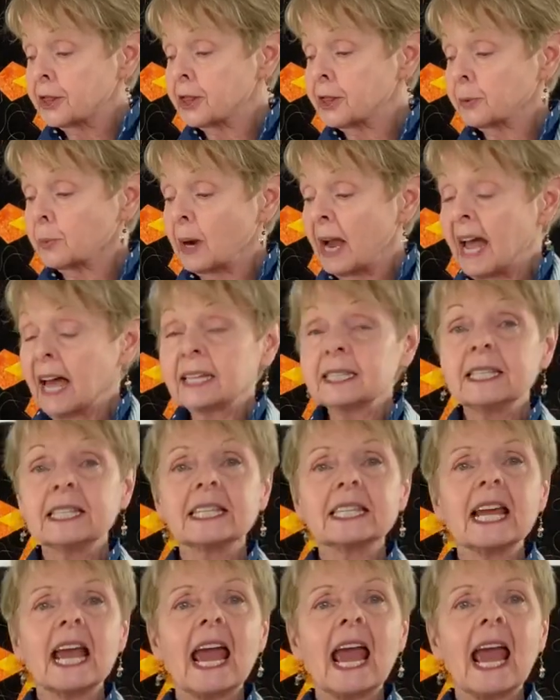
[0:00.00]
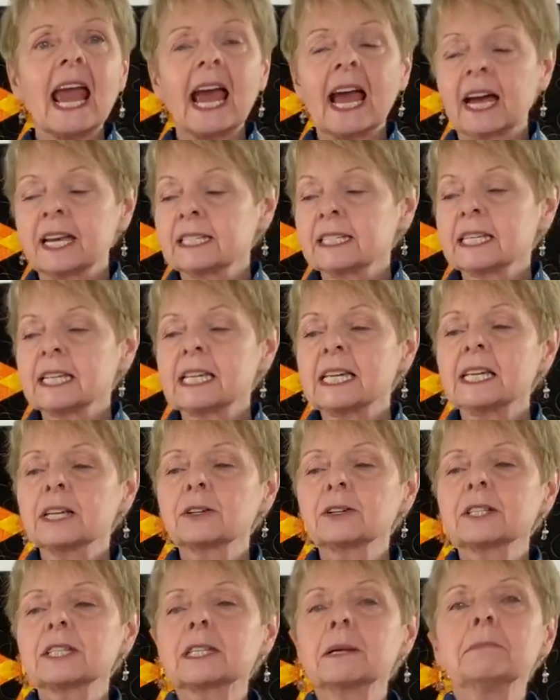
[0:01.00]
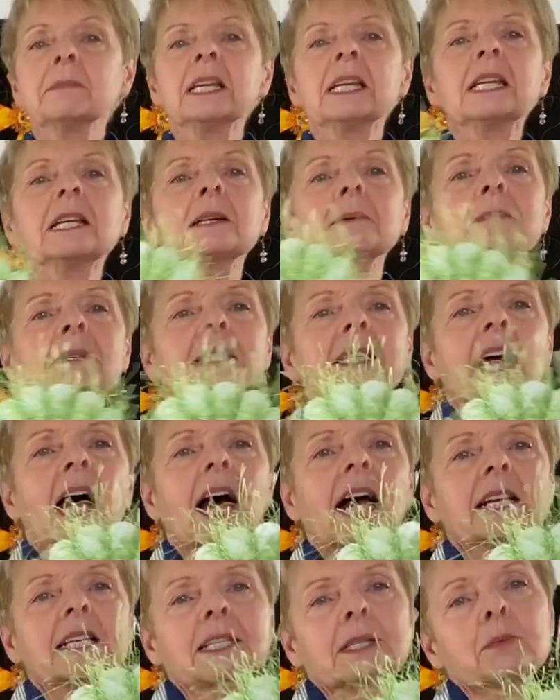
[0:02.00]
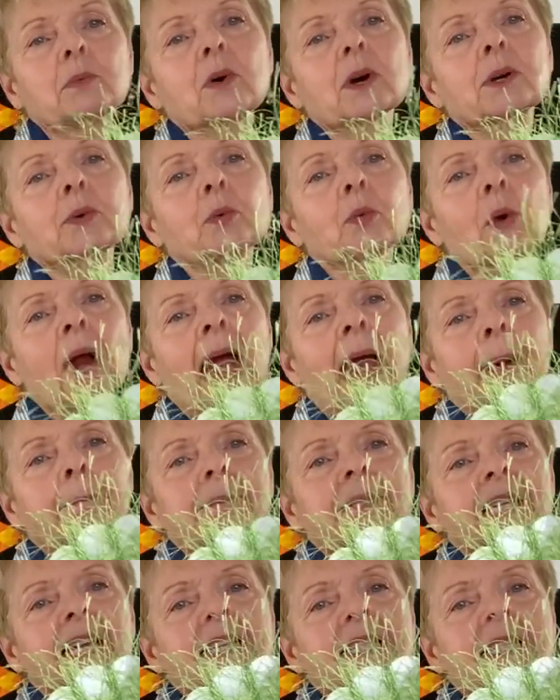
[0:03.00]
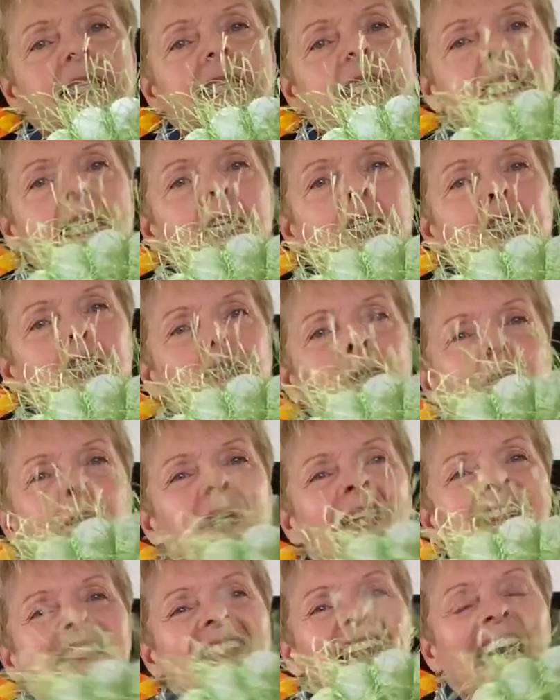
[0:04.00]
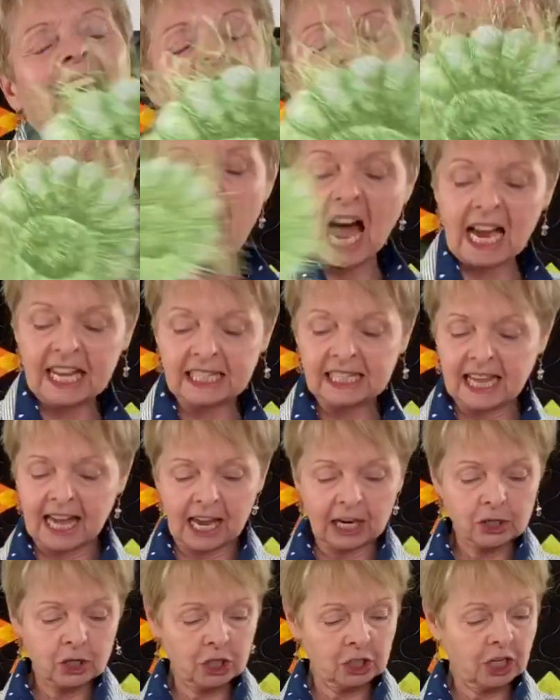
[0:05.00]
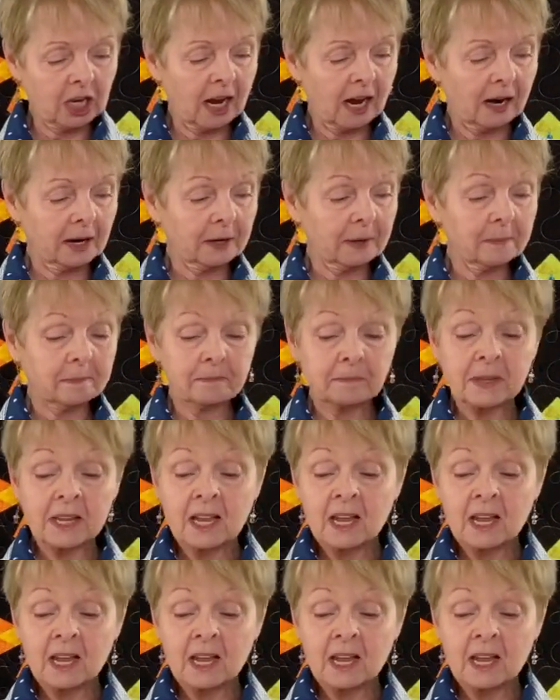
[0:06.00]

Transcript: threads, and here's the medium-sized one wrapped and stitched with that eyelash yarn.